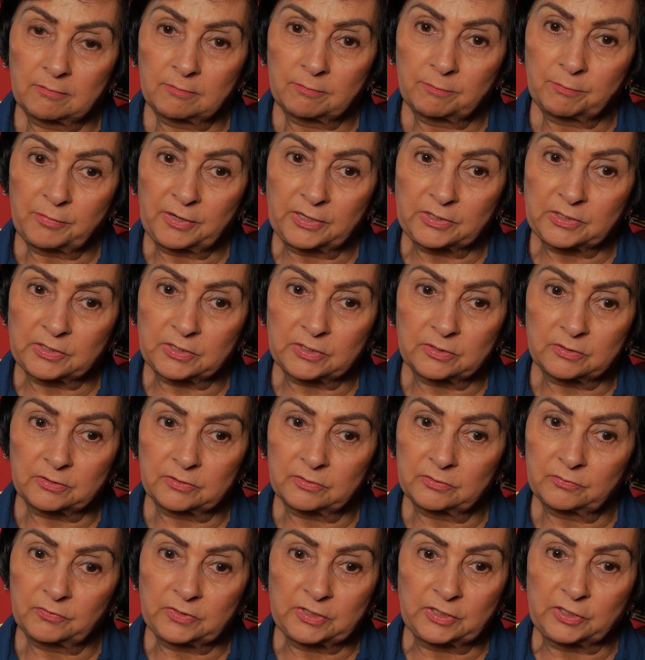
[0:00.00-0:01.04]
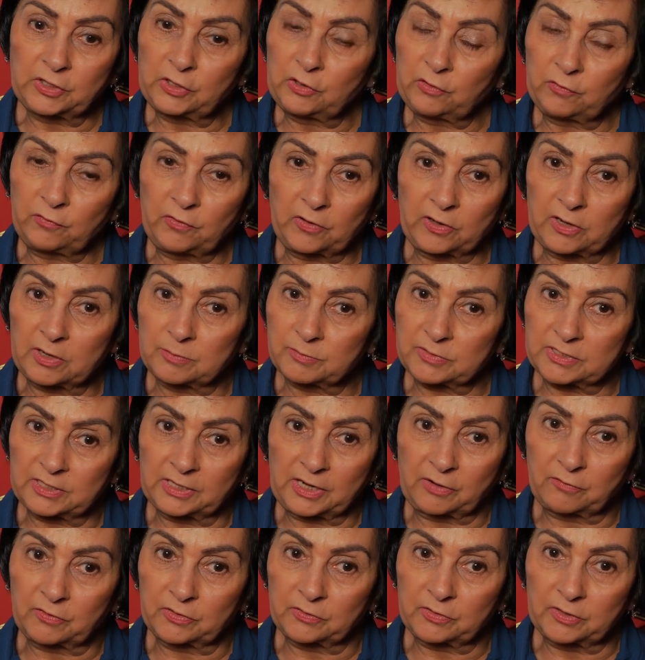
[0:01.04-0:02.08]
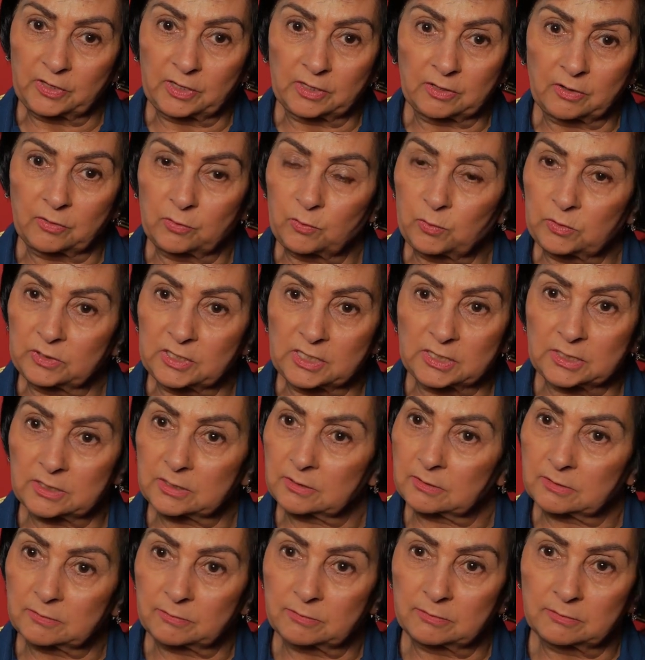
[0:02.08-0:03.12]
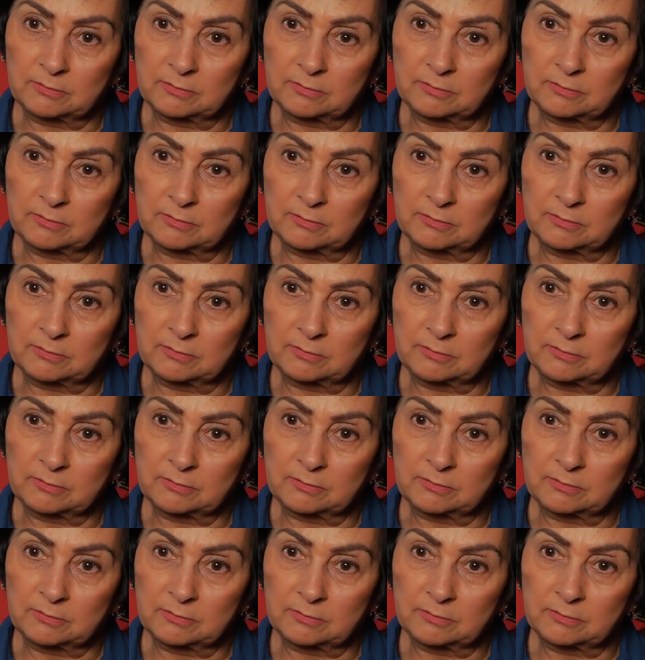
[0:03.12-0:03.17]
But with the new films and everything, all this,